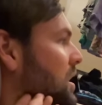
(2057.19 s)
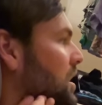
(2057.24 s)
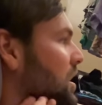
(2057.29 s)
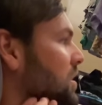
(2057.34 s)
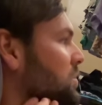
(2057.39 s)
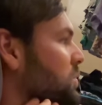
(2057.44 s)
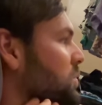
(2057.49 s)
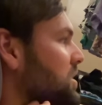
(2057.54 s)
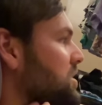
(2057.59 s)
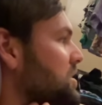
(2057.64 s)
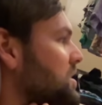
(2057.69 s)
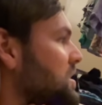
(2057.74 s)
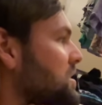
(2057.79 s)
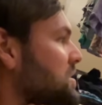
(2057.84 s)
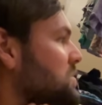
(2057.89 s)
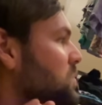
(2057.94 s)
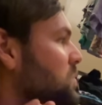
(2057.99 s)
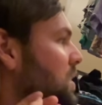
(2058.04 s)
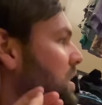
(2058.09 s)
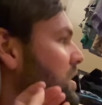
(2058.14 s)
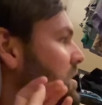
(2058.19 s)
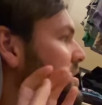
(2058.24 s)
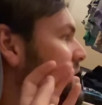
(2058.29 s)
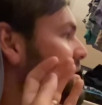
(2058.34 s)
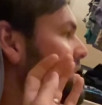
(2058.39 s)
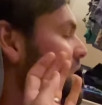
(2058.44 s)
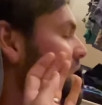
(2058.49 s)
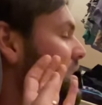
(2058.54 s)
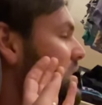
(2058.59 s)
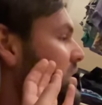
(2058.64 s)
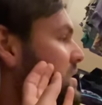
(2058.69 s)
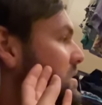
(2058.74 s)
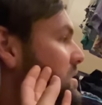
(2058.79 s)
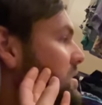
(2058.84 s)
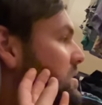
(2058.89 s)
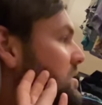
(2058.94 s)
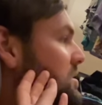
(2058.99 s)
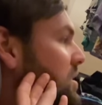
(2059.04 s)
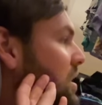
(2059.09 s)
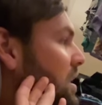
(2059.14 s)
on which his water skins
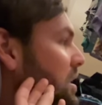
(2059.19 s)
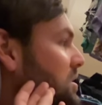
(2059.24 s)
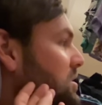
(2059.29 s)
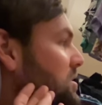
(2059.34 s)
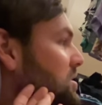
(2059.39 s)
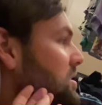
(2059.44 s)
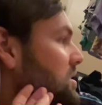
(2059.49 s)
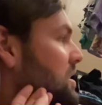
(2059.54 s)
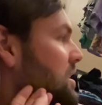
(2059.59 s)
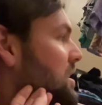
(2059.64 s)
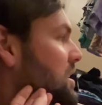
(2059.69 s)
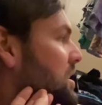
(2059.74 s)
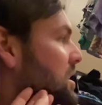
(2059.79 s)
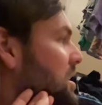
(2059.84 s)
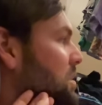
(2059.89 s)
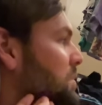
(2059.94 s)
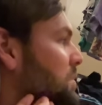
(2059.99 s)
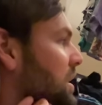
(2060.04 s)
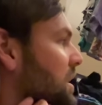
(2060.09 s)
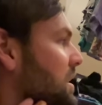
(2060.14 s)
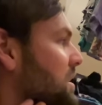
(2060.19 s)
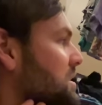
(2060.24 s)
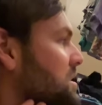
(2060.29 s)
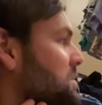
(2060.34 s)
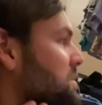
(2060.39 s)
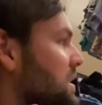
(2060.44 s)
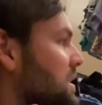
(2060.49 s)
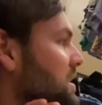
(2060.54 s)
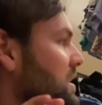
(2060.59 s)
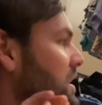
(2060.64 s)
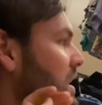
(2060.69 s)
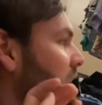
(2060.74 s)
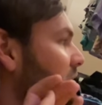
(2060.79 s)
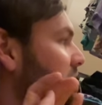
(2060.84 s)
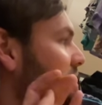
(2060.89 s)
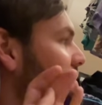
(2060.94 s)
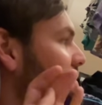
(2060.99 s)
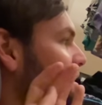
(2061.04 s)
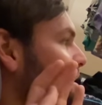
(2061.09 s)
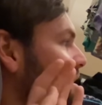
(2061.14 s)
sloshed. He paused by the
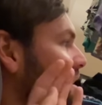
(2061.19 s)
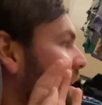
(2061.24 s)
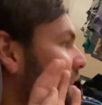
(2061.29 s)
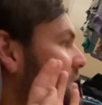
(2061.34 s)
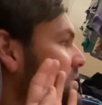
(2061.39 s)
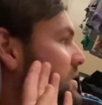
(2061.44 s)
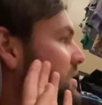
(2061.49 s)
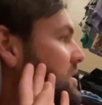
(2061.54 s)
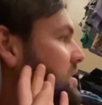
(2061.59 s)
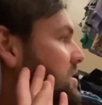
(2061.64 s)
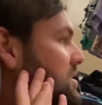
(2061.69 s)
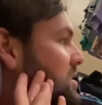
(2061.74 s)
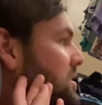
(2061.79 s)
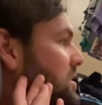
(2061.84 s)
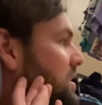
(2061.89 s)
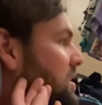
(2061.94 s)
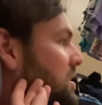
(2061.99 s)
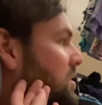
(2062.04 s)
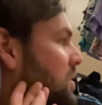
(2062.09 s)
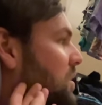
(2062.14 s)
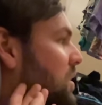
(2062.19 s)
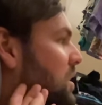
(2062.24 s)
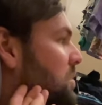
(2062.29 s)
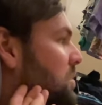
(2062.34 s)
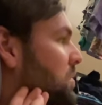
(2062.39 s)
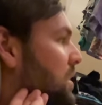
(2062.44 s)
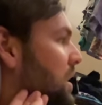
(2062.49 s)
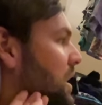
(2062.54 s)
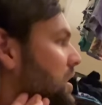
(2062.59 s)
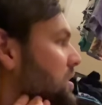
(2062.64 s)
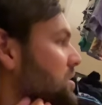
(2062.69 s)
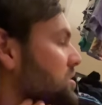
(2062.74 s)
edge of the lifeless-looking corncob,